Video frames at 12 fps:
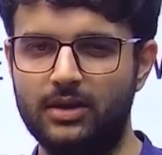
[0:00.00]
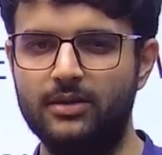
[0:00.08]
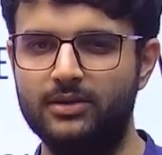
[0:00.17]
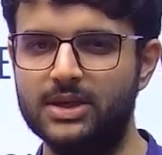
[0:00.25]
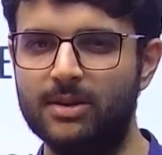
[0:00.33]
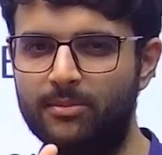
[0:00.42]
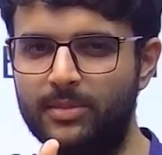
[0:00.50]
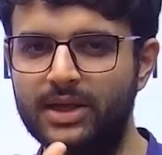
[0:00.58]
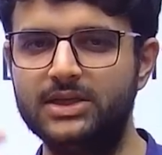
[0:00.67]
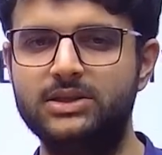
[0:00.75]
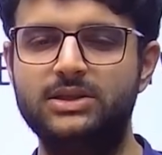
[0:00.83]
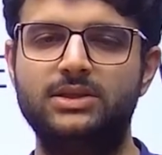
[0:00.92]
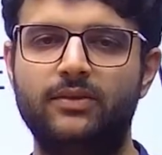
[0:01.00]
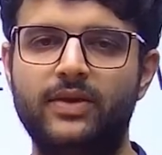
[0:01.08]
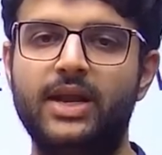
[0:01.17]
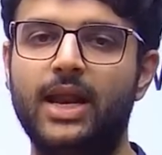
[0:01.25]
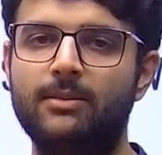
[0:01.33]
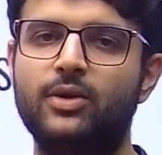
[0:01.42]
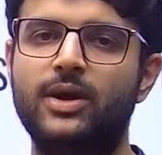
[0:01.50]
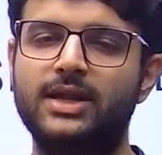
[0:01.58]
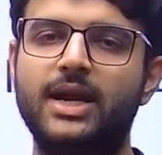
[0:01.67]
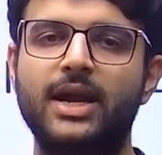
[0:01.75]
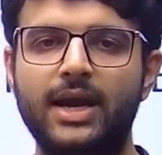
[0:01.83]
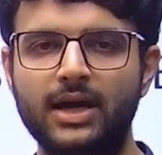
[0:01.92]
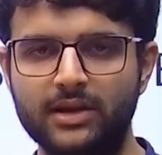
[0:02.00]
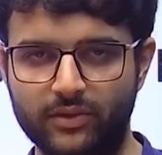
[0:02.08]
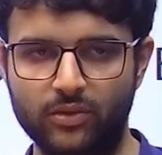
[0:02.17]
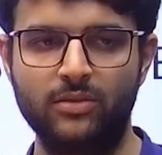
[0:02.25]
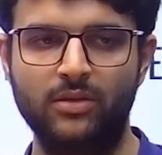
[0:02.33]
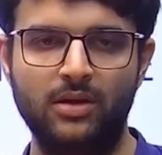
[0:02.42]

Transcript: Some niche will help you get that interview.